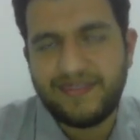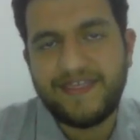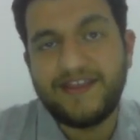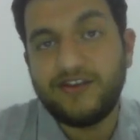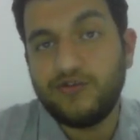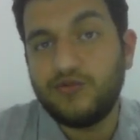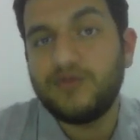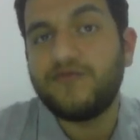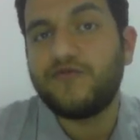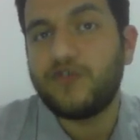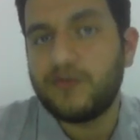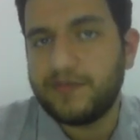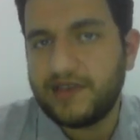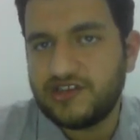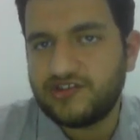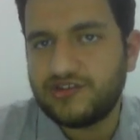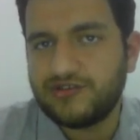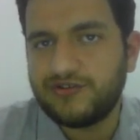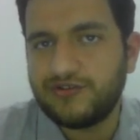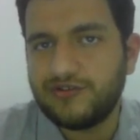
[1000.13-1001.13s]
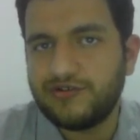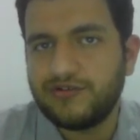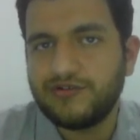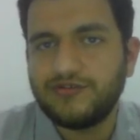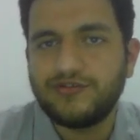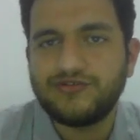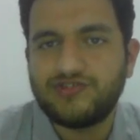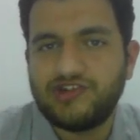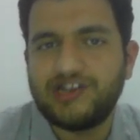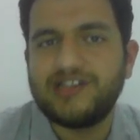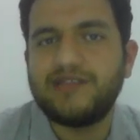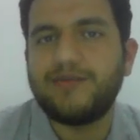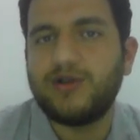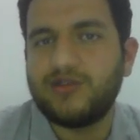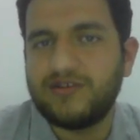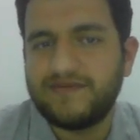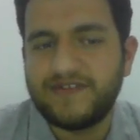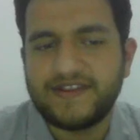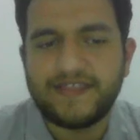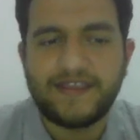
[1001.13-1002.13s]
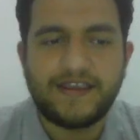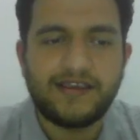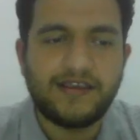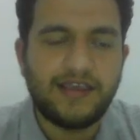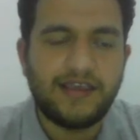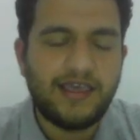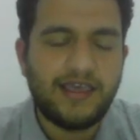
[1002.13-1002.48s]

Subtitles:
the new information to you. Don't write about everything.